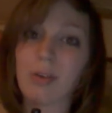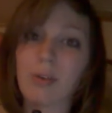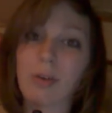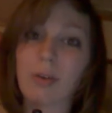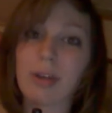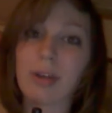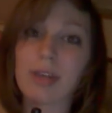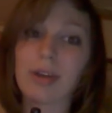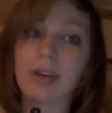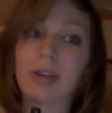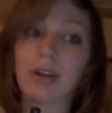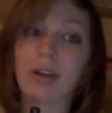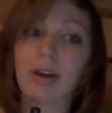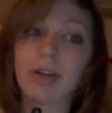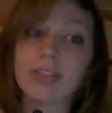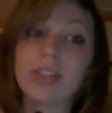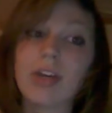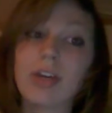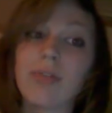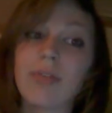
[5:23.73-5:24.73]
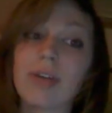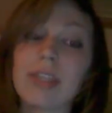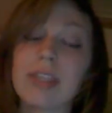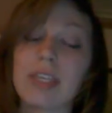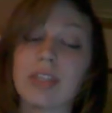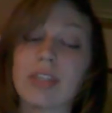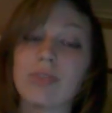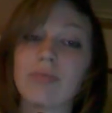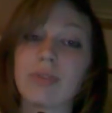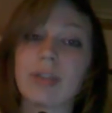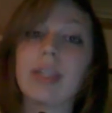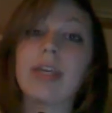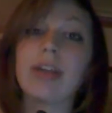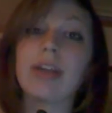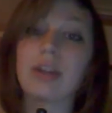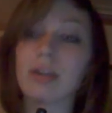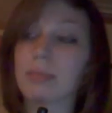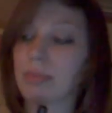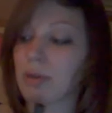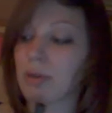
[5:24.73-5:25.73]
or you can also read this really
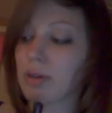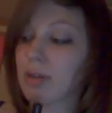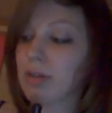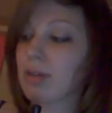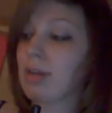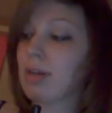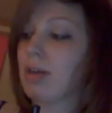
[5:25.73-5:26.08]
good book